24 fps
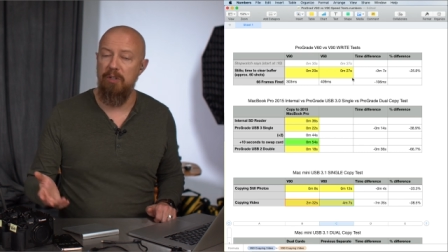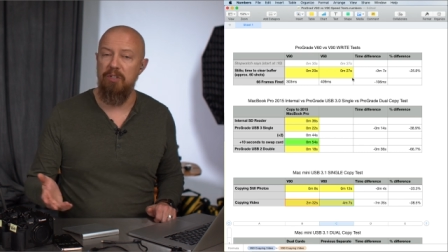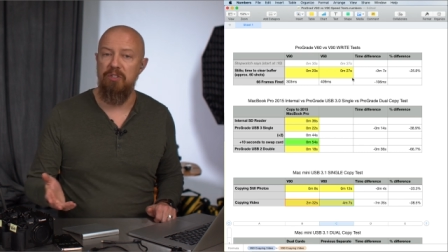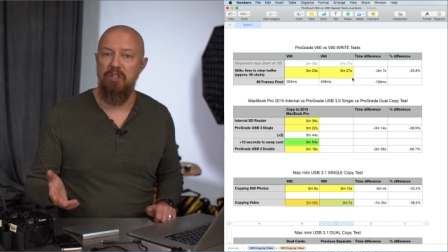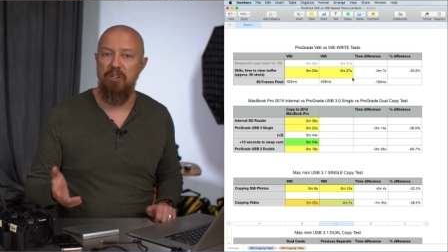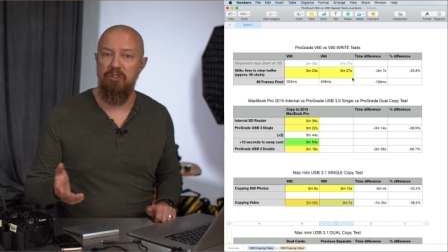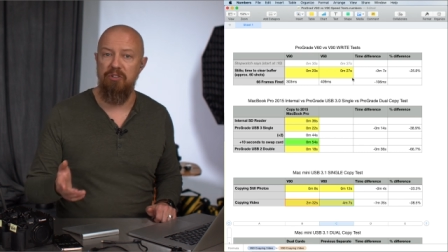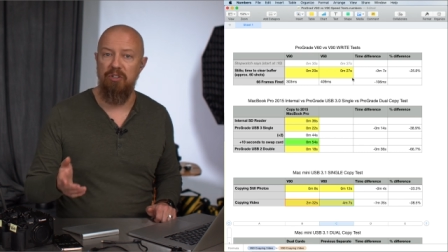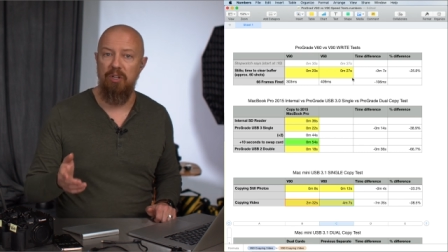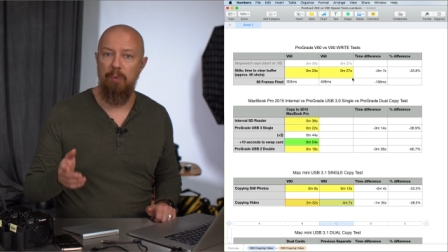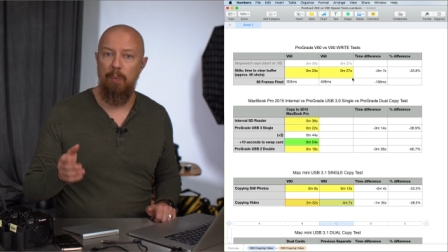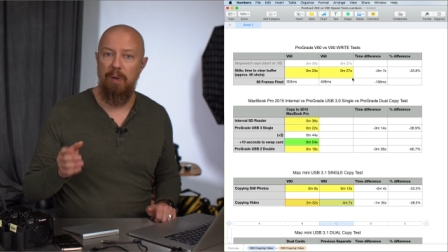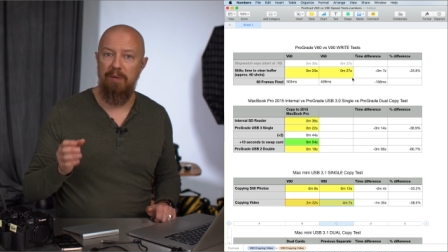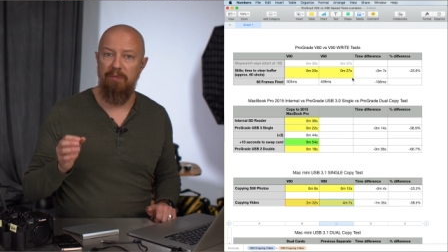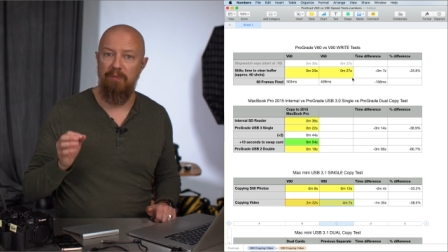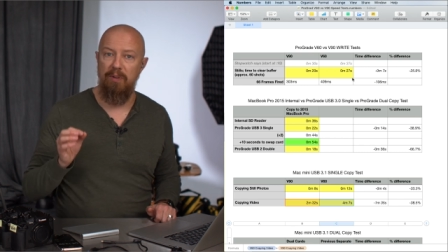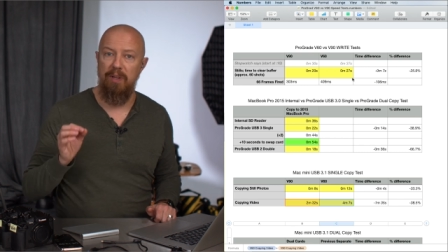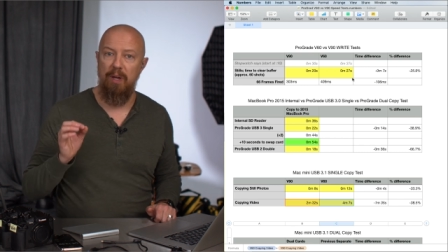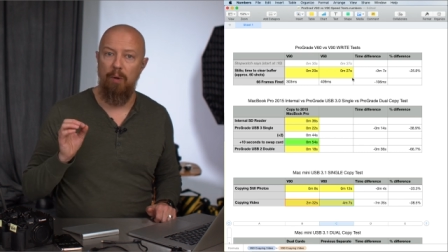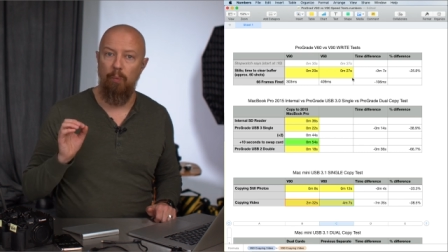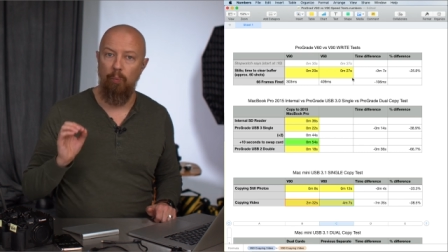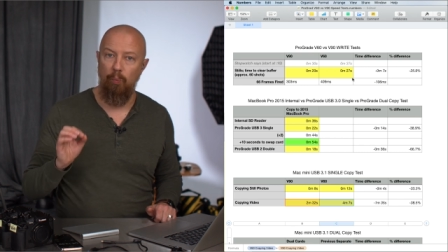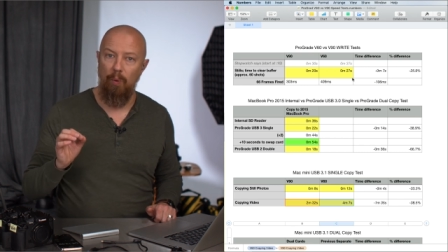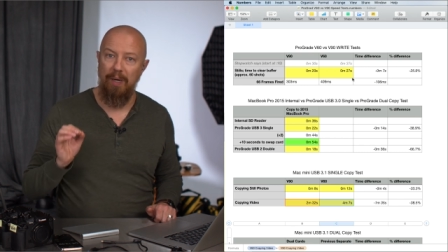essentially wait for
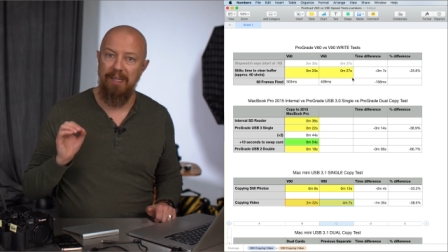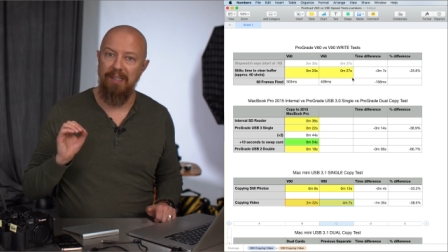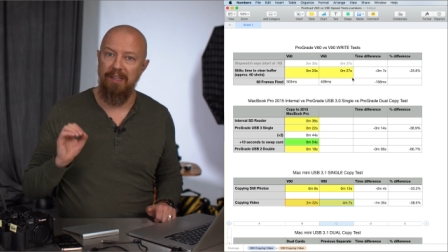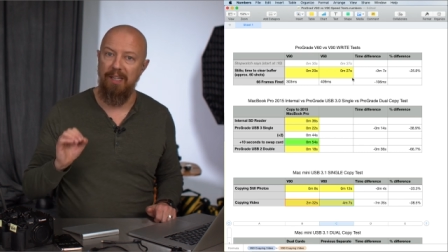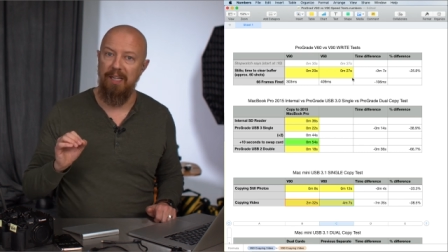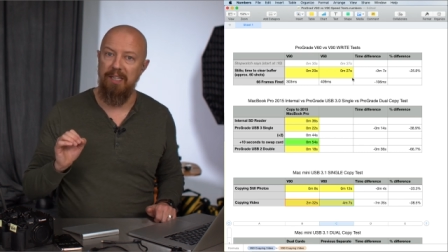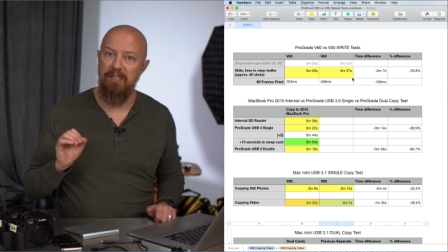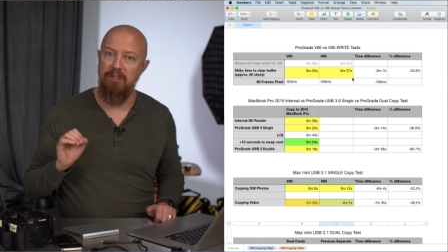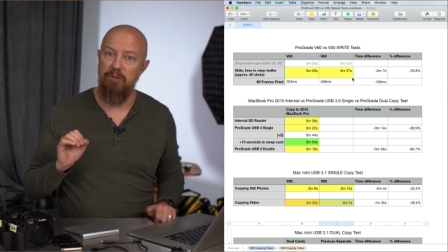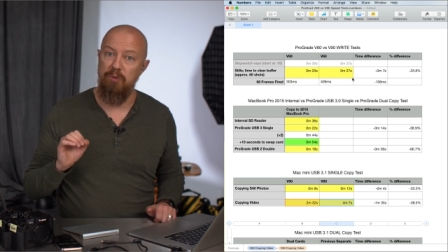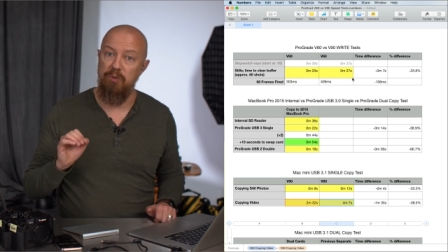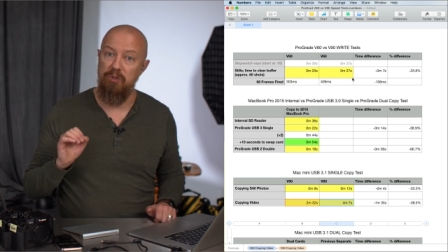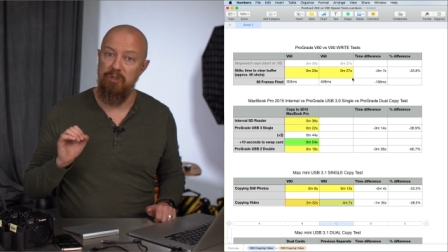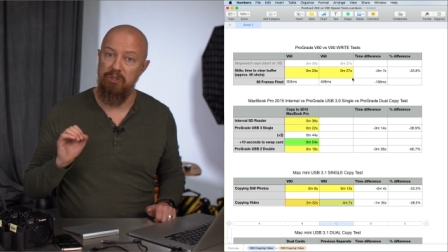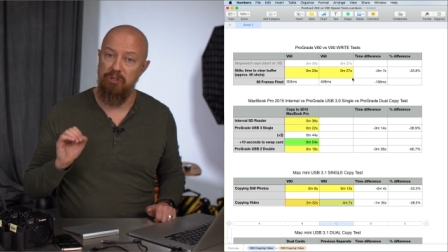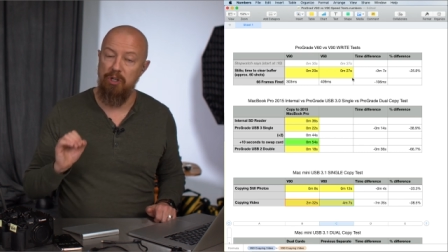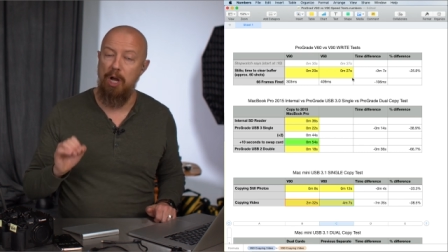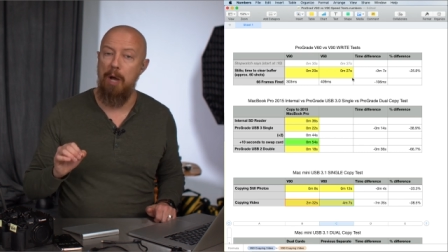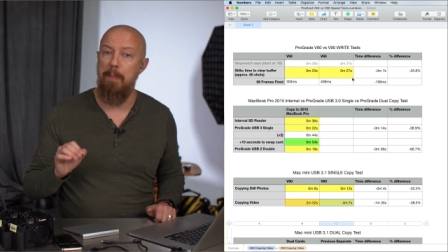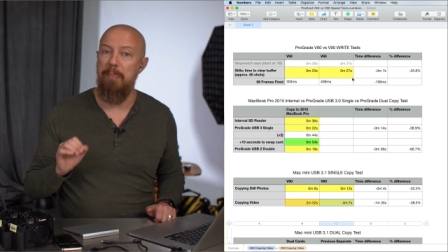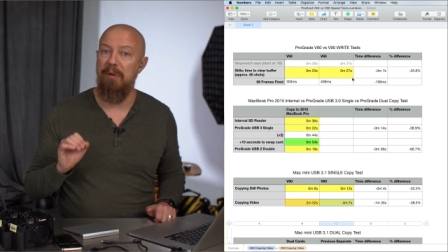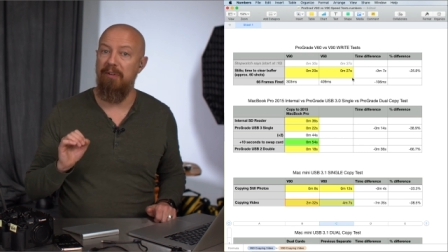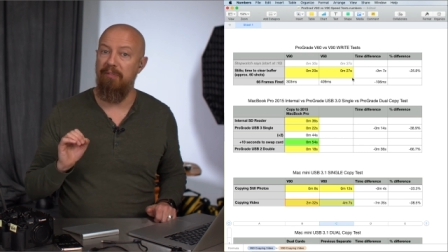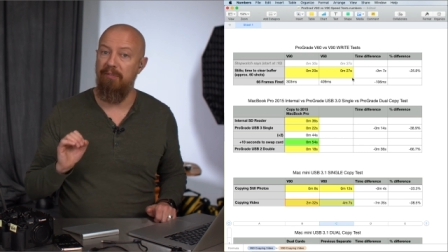that write light to
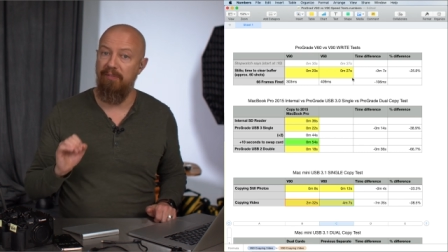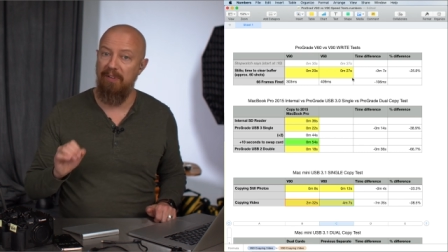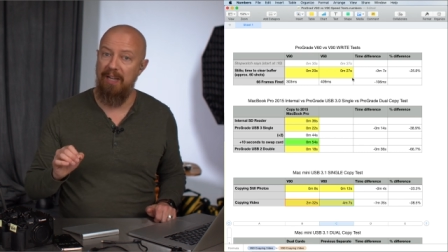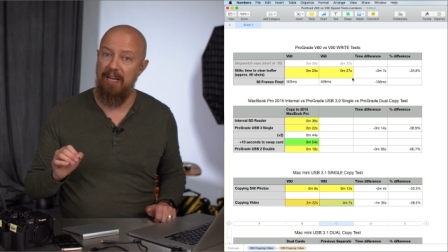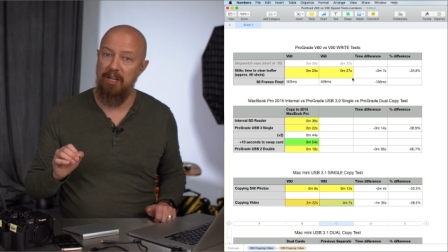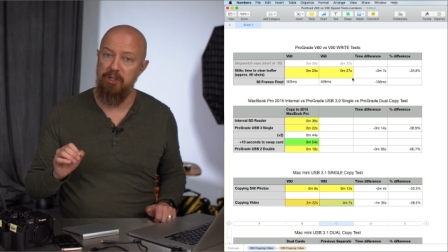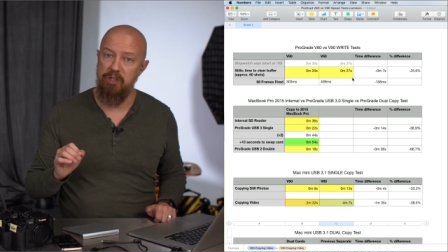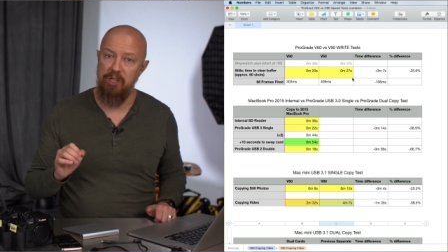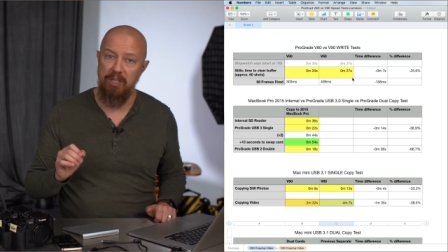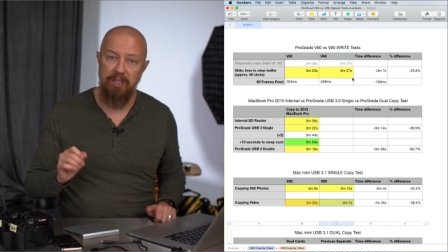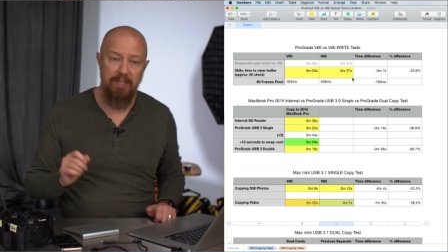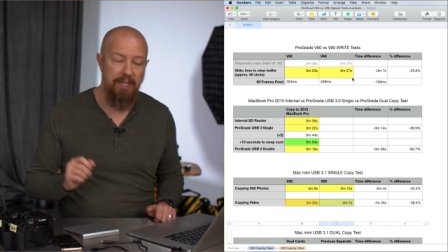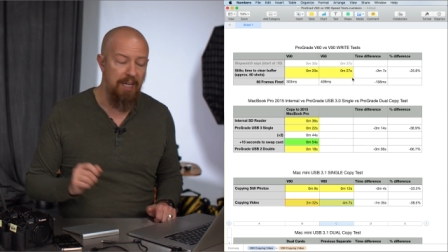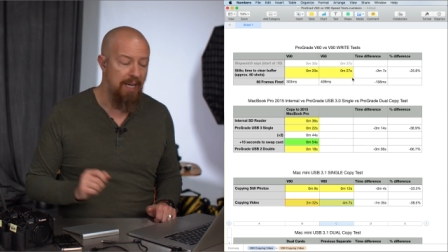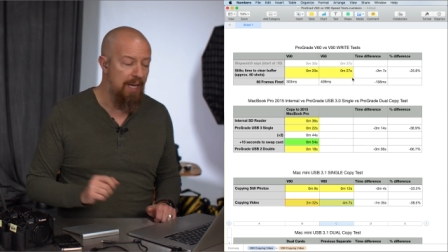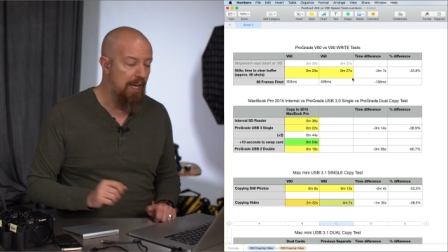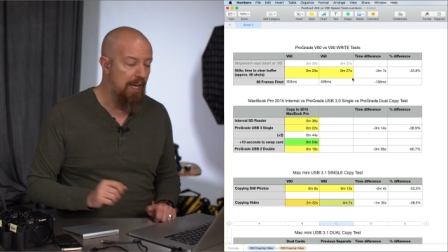stop flashing.